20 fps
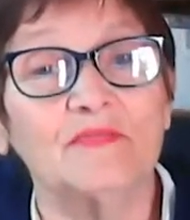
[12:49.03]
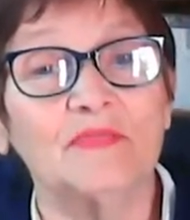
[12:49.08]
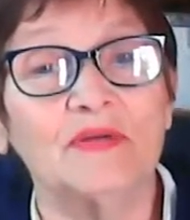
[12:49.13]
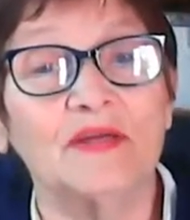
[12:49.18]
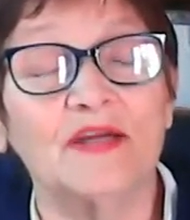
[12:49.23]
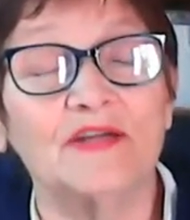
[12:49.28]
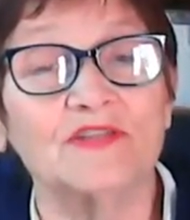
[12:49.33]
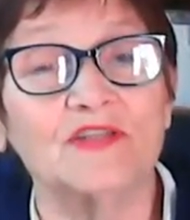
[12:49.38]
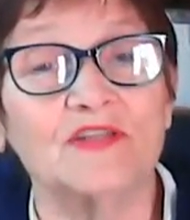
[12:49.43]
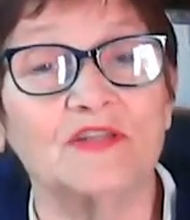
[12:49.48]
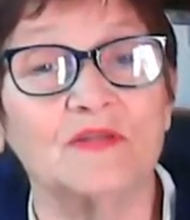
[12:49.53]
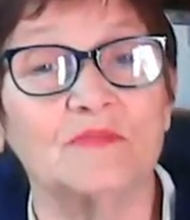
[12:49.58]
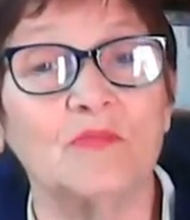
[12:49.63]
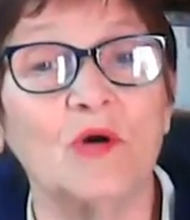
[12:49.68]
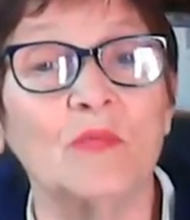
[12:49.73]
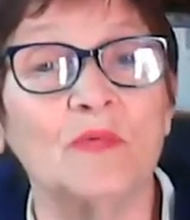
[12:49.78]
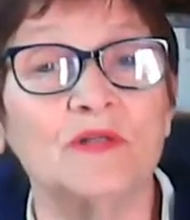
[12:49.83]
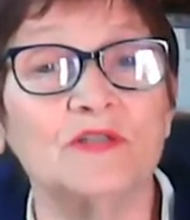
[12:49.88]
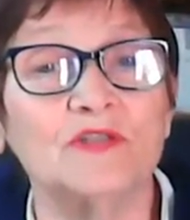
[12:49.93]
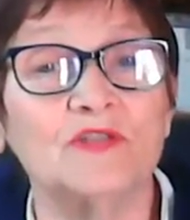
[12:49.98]
because at the
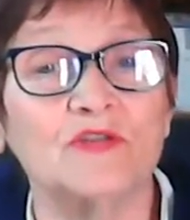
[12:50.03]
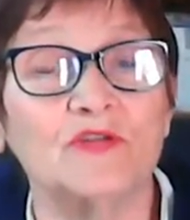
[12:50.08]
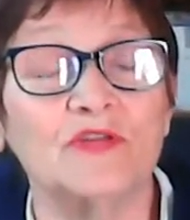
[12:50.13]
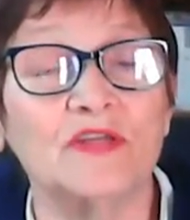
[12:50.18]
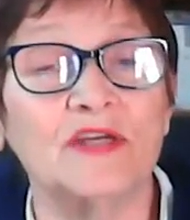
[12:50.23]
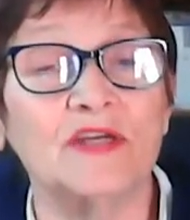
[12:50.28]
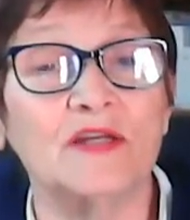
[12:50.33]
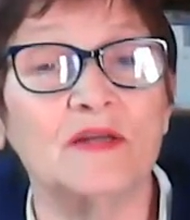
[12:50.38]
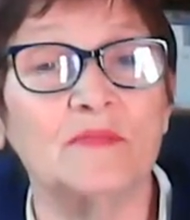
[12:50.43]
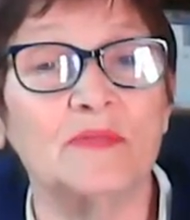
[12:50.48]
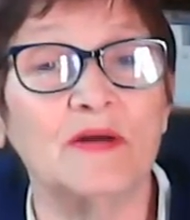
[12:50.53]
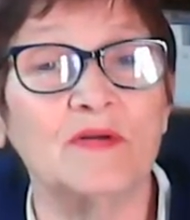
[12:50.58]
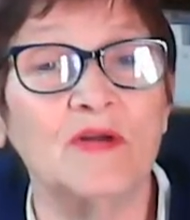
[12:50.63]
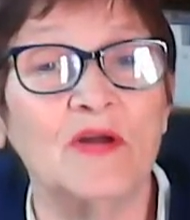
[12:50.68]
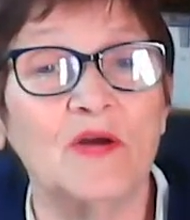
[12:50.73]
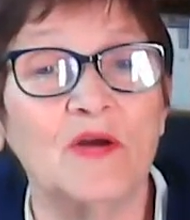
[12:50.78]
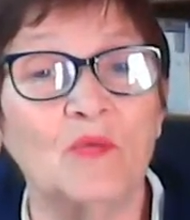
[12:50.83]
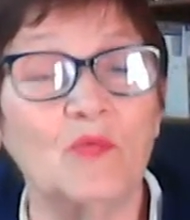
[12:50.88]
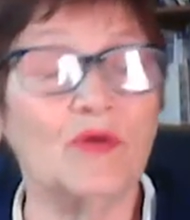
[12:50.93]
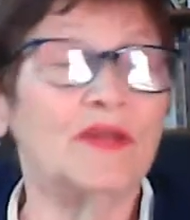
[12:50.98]
moment you're thinking about
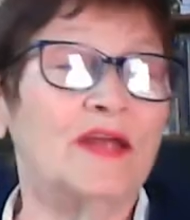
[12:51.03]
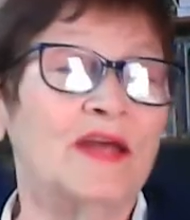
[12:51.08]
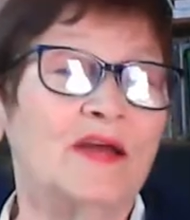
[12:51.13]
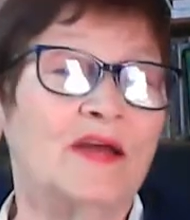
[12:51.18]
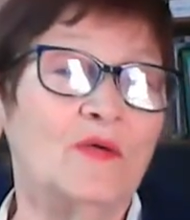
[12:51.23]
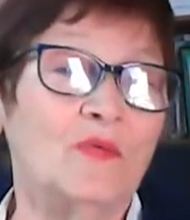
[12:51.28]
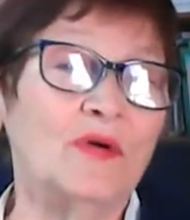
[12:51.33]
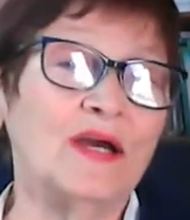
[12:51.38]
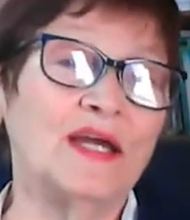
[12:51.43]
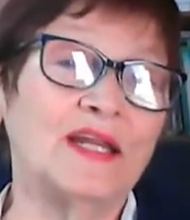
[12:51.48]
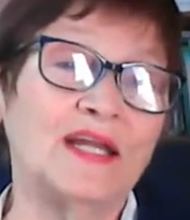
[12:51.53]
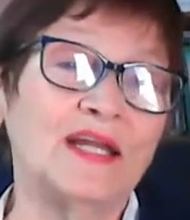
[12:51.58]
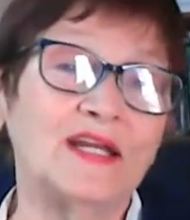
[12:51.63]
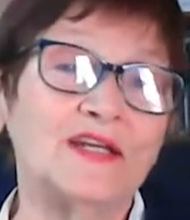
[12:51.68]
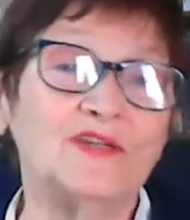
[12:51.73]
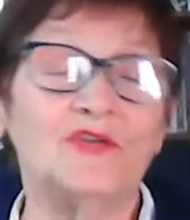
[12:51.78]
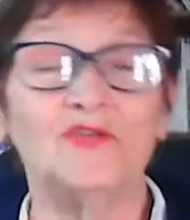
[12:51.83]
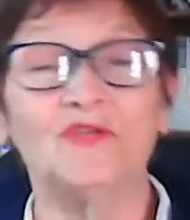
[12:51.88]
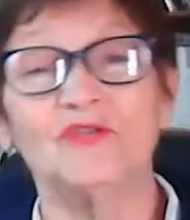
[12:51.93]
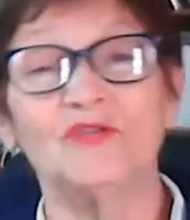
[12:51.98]
what can I
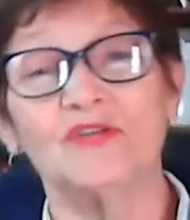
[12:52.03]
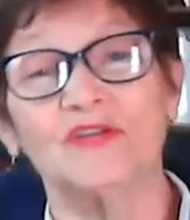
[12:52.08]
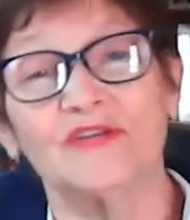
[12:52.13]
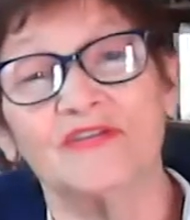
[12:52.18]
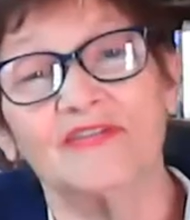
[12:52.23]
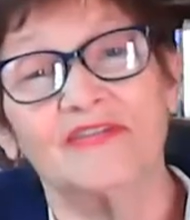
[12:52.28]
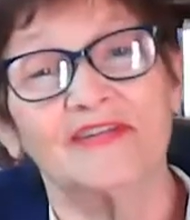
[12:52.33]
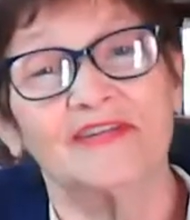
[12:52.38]
do to